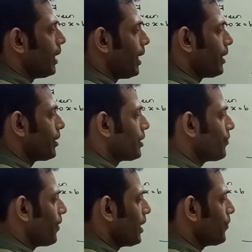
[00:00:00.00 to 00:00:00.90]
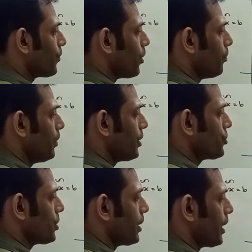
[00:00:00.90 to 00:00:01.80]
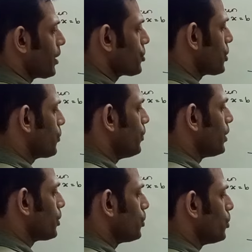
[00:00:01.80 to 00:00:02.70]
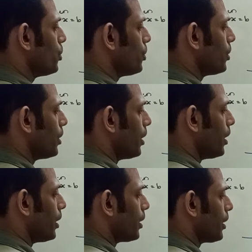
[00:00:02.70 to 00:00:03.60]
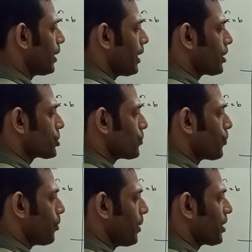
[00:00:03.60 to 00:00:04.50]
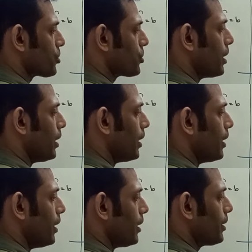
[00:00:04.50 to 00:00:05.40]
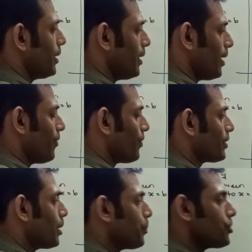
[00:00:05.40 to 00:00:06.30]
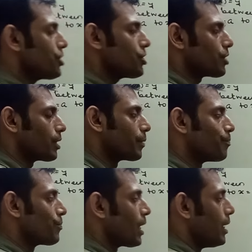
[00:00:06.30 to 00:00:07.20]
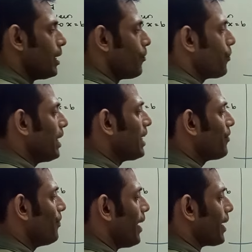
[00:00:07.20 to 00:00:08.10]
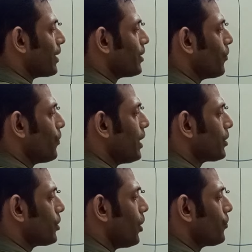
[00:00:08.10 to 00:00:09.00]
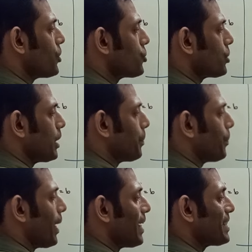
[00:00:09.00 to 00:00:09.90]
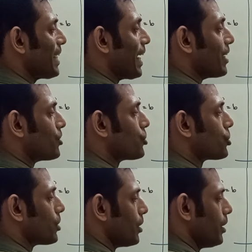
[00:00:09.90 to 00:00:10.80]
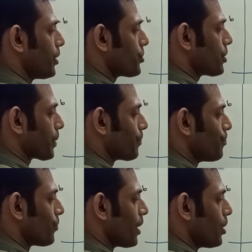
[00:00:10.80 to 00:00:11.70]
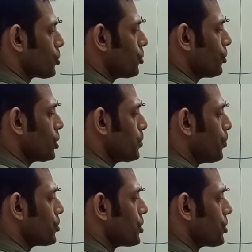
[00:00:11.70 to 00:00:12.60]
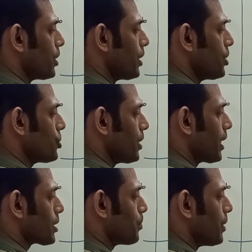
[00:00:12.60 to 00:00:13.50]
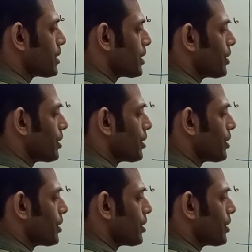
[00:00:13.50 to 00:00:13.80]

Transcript: and defined from, let's say, x equal to x from x till a further position. We define the width of the strip as h, let's say. So this position is x plus